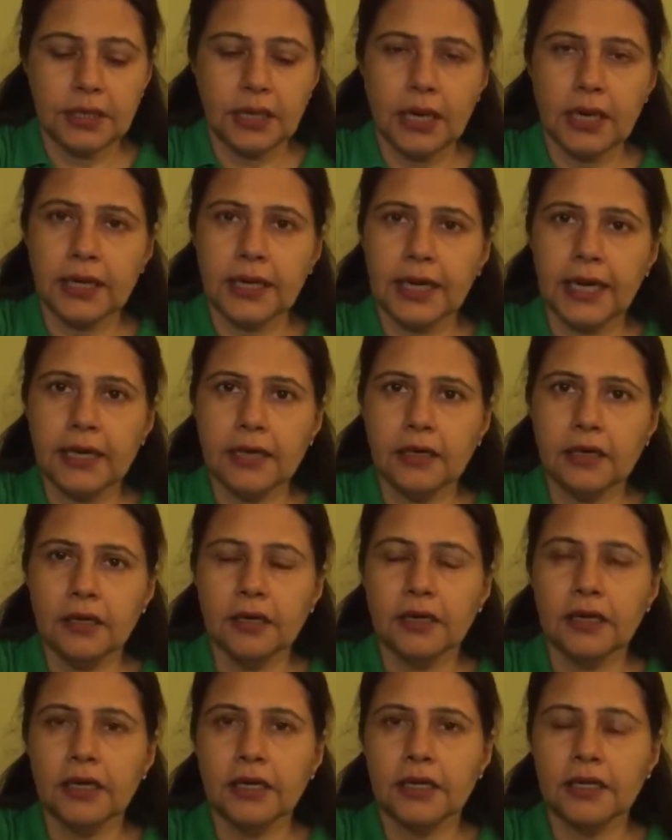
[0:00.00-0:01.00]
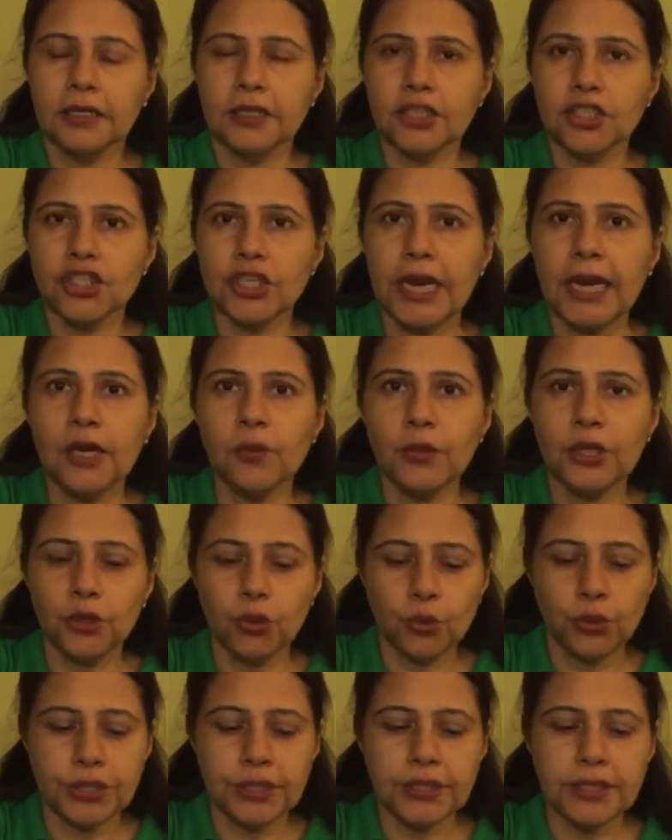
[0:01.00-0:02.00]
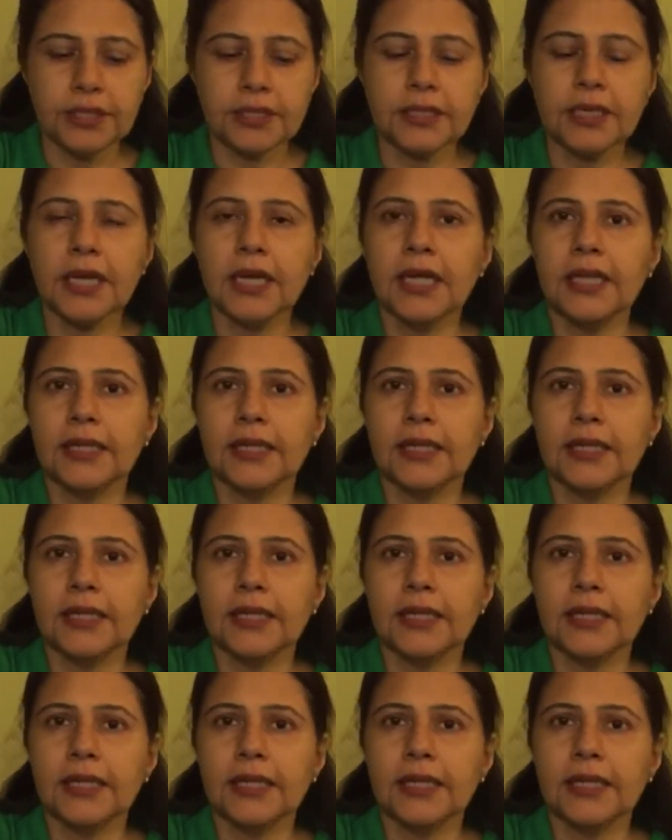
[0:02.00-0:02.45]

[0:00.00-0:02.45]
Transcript: Again, the child will notice